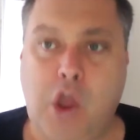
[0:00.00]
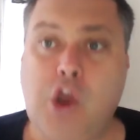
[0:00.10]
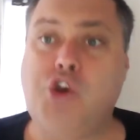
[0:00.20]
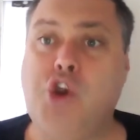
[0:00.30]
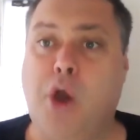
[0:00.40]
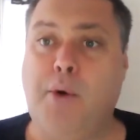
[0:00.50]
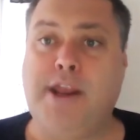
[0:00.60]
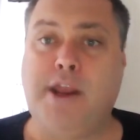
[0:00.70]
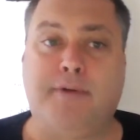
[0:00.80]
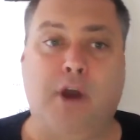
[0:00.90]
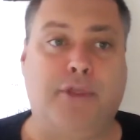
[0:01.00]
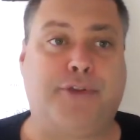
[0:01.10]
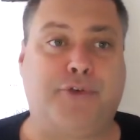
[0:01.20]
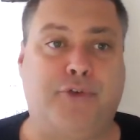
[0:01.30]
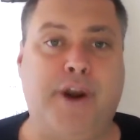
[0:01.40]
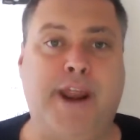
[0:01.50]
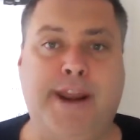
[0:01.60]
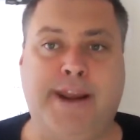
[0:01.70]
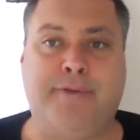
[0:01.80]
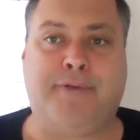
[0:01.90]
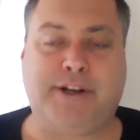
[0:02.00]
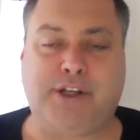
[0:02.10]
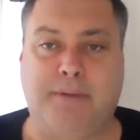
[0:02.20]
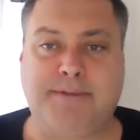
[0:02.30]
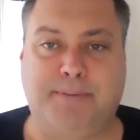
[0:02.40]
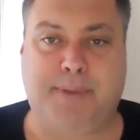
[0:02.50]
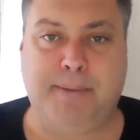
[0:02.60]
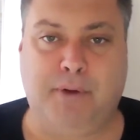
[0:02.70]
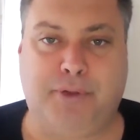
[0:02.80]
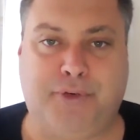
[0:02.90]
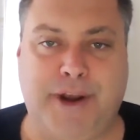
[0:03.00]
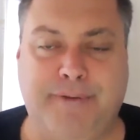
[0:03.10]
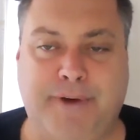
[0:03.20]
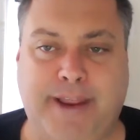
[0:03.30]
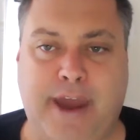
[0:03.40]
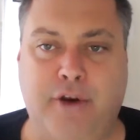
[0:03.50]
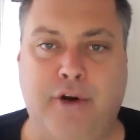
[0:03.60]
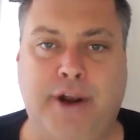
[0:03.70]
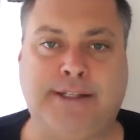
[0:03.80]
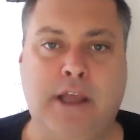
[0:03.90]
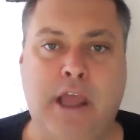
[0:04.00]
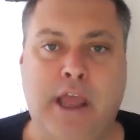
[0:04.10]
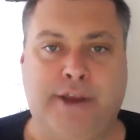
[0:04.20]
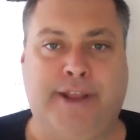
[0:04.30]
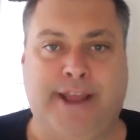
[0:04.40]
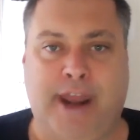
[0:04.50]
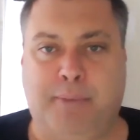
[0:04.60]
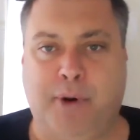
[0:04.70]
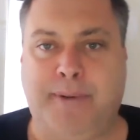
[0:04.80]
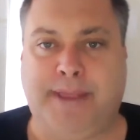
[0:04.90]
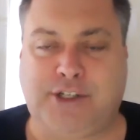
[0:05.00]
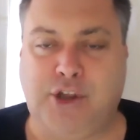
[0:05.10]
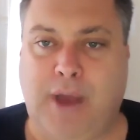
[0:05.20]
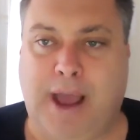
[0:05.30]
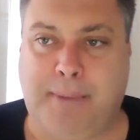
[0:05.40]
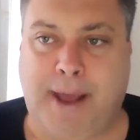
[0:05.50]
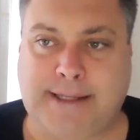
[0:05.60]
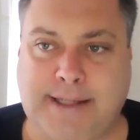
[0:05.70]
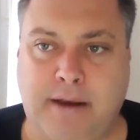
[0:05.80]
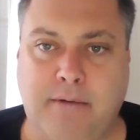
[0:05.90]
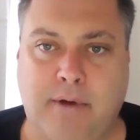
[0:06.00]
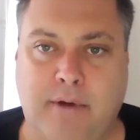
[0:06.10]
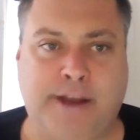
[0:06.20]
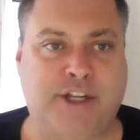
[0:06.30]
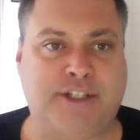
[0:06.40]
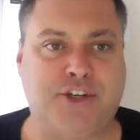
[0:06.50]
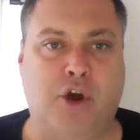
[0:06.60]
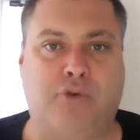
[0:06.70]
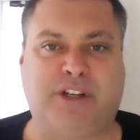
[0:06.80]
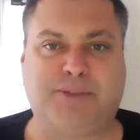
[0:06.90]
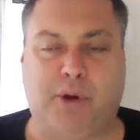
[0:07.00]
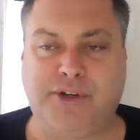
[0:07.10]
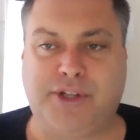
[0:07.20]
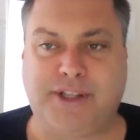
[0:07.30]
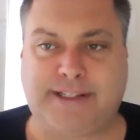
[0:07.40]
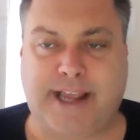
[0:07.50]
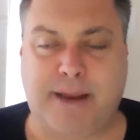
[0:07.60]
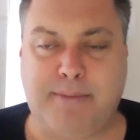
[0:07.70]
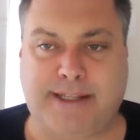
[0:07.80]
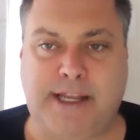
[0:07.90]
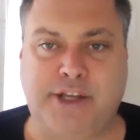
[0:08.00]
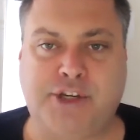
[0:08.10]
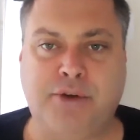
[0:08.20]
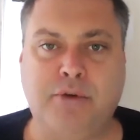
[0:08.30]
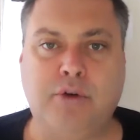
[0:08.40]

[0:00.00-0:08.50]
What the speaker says: Knowing you've got 3 different types of people, 3 different categories, you're either going to put them in the too hard basket and just not respond to the second message.